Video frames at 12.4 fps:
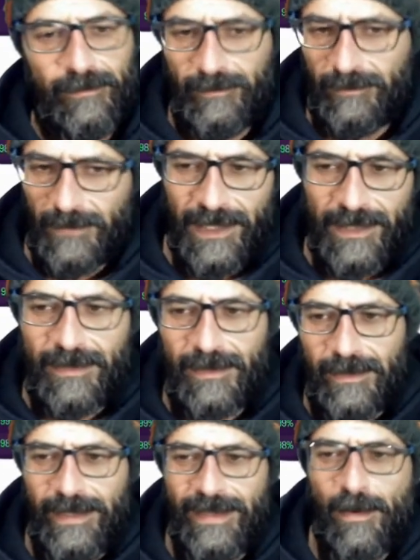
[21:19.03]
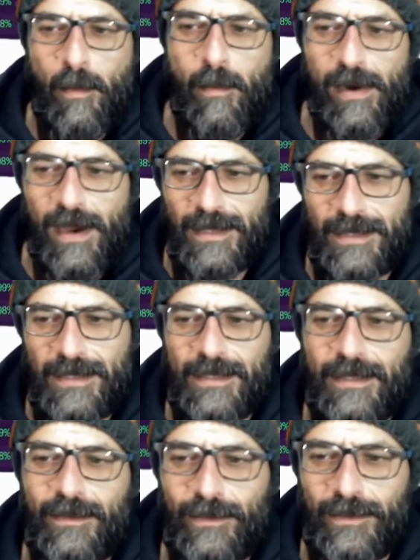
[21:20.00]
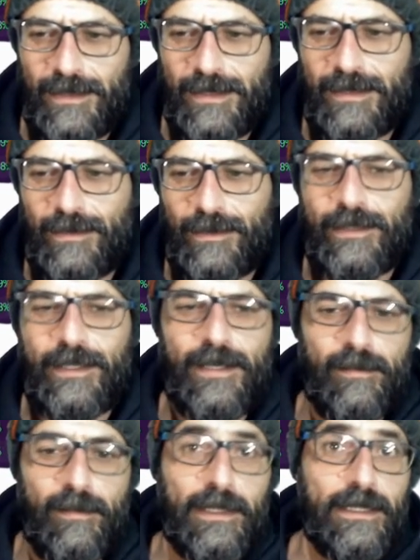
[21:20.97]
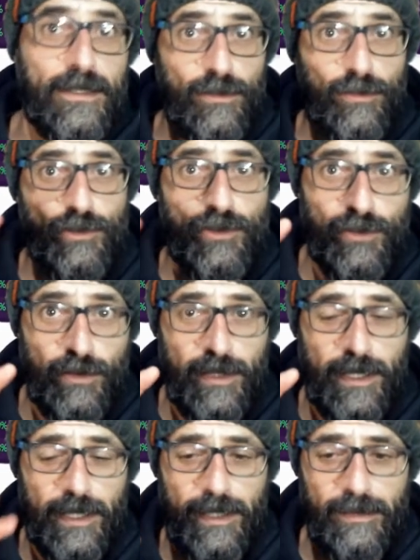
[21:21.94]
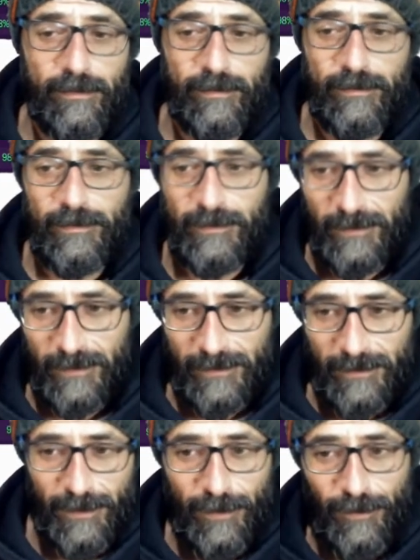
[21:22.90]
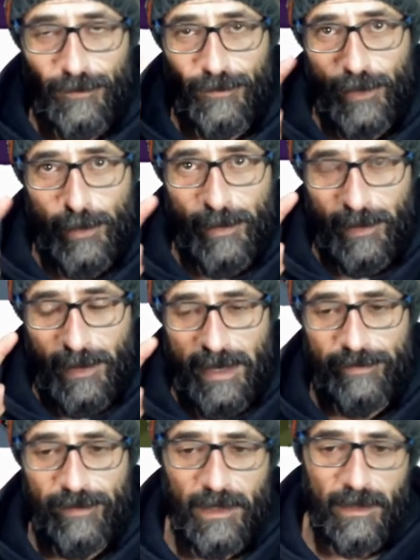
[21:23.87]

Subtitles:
Literally passes it to the keeper. But it's 2 shots on target from Avila.